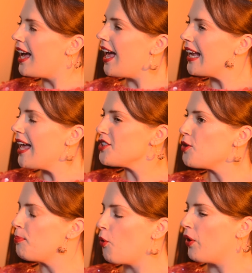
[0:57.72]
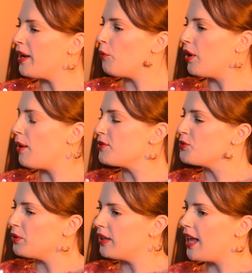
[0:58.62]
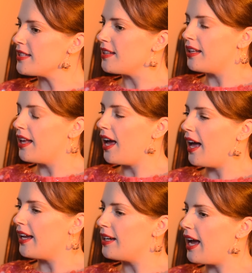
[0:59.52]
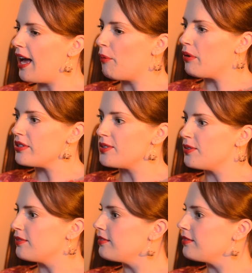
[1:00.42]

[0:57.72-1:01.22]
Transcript: I got to a point where I was realizing that I was